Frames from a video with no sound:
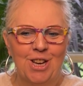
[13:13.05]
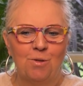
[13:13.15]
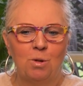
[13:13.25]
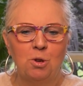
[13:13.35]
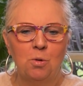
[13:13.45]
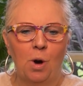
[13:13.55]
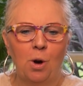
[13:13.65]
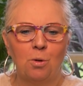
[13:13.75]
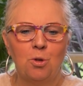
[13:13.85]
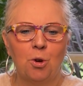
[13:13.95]
Will you
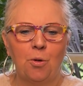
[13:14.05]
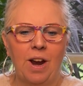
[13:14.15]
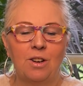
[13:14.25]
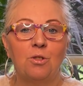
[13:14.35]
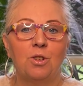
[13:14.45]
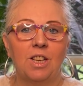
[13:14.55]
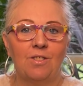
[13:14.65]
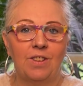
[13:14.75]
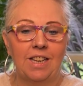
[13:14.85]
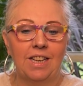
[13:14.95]
hold your ground or
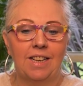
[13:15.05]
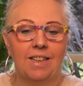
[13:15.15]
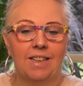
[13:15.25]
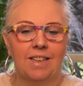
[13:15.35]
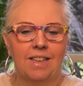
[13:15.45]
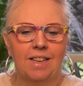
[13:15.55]
give in?